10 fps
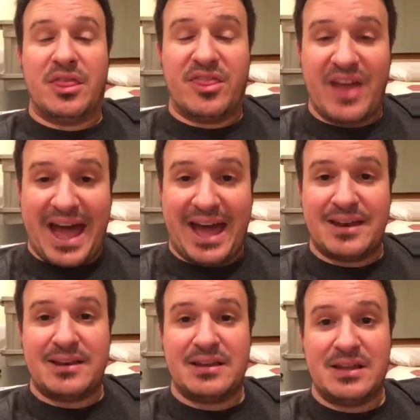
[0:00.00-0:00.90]

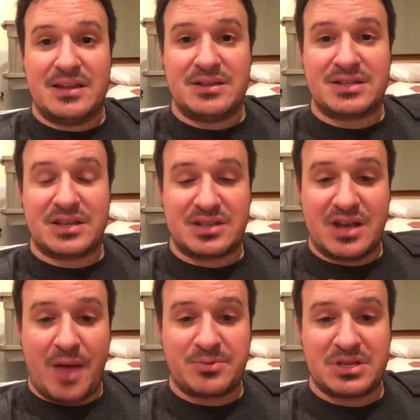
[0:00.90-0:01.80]
that is a
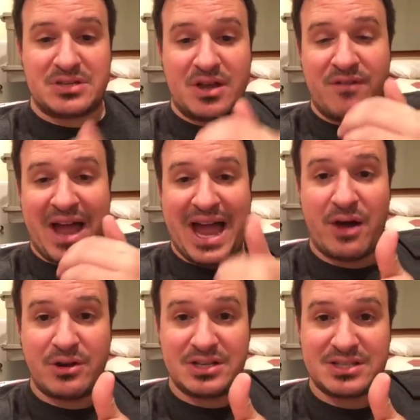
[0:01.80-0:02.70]
synopsis of
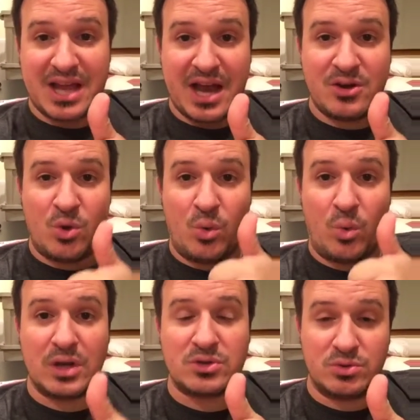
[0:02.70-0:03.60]
how to decide
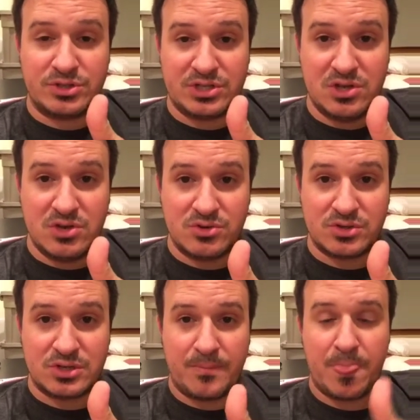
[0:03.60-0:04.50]
what tools to
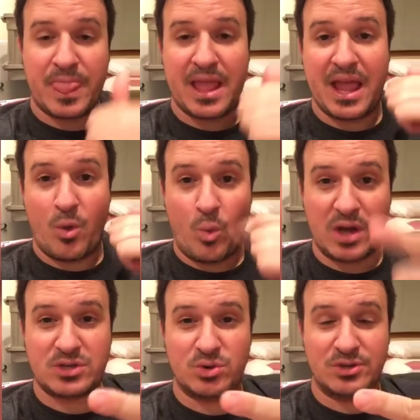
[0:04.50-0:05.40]
use,
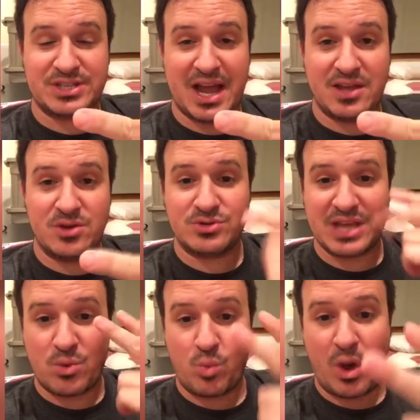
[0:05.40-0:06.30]
what tools I use,
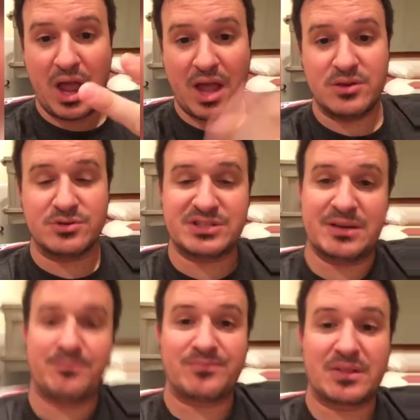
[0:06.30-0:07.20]
and why I use
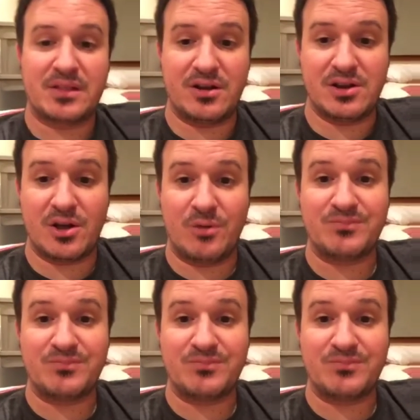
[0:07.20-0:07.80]
them. There you go.